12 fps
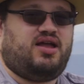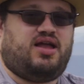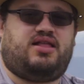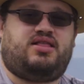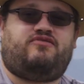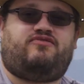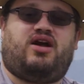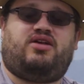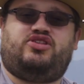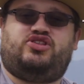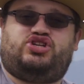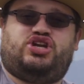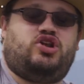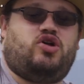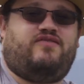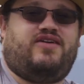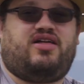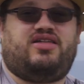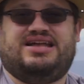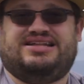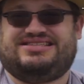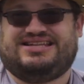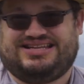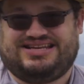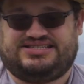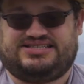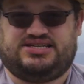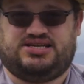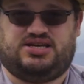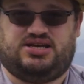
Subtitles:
and then finally the Shenandoah Valley gets the least.